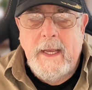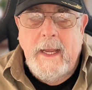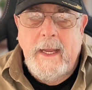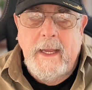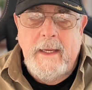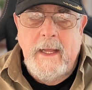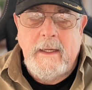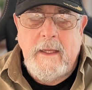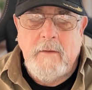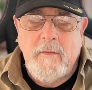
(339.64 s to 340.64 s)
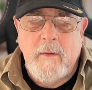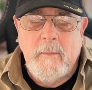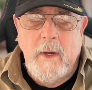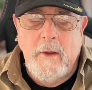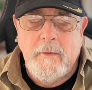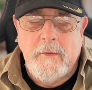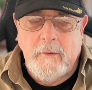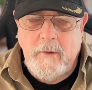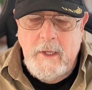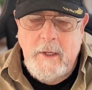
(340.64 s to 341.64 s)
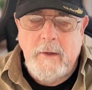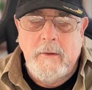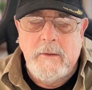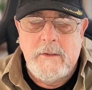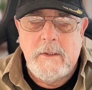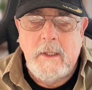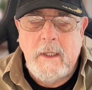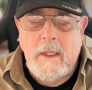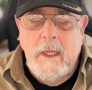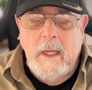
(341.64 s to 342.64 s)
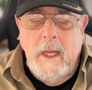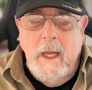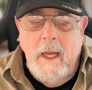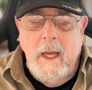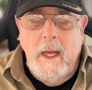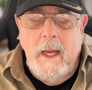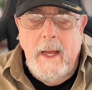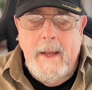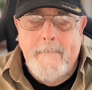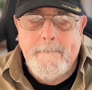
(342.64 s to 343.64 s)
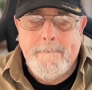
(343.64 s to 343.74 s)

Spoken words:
and that'll give him 30 years um,